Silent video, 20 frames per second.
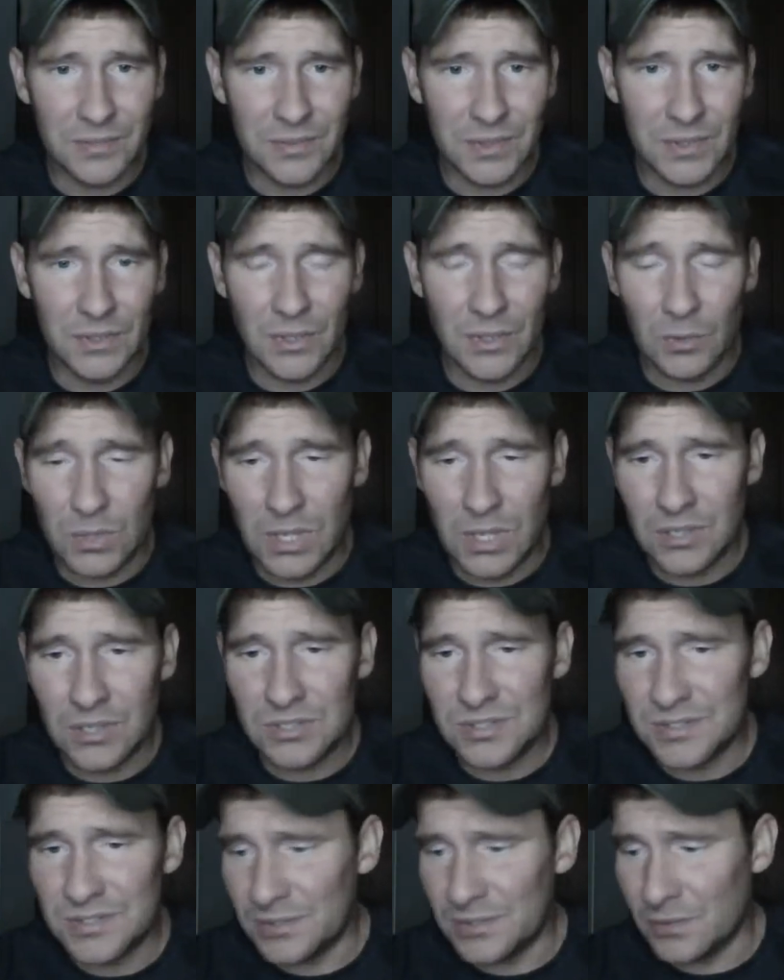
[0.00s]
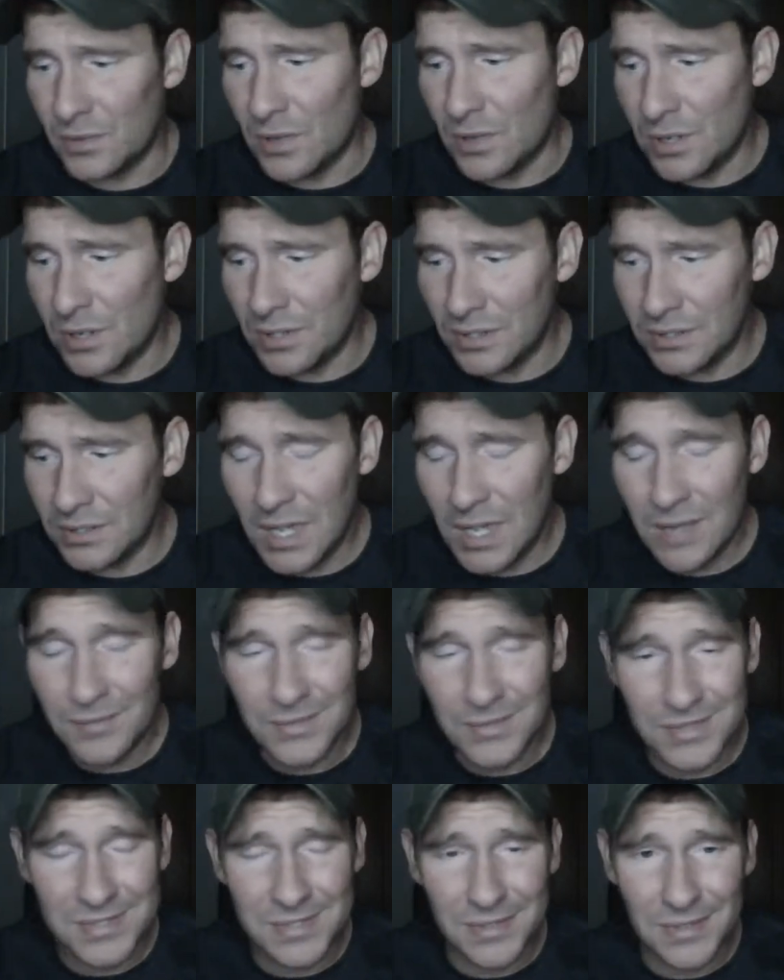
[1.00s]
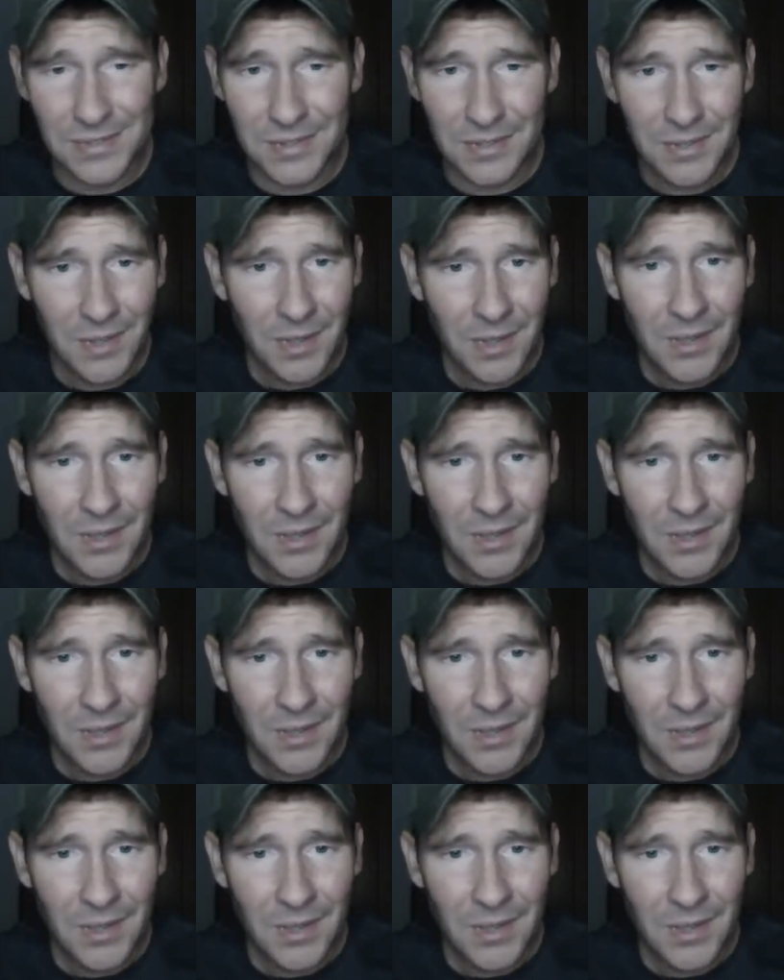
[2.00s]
locations that are haunted, obviously.